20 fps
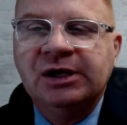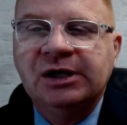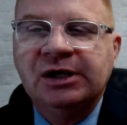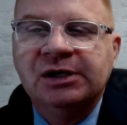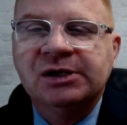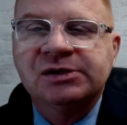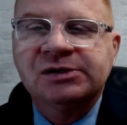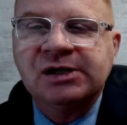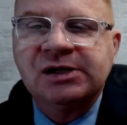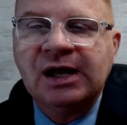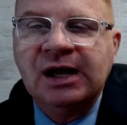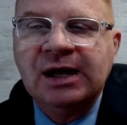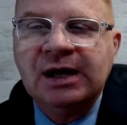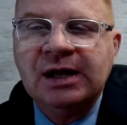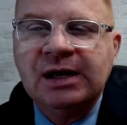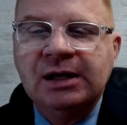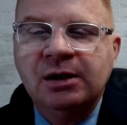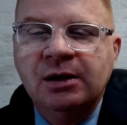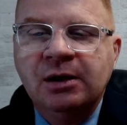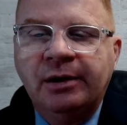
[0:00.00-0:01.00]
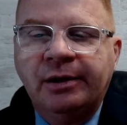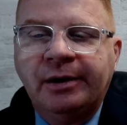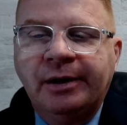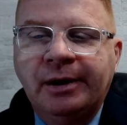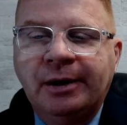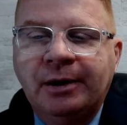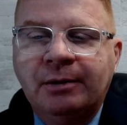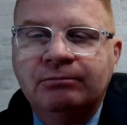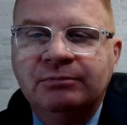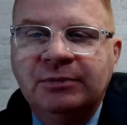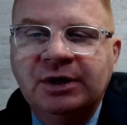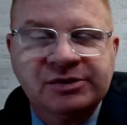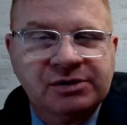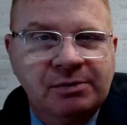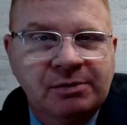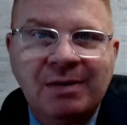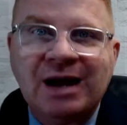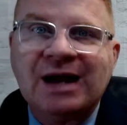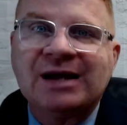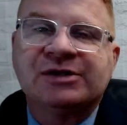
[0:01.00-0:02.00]
is a
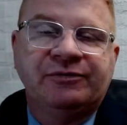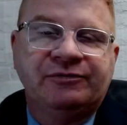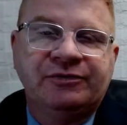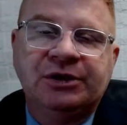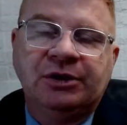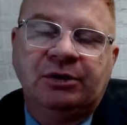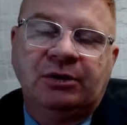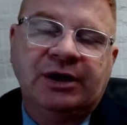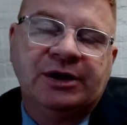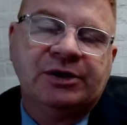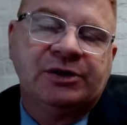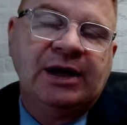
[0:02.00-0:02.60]
massive deal.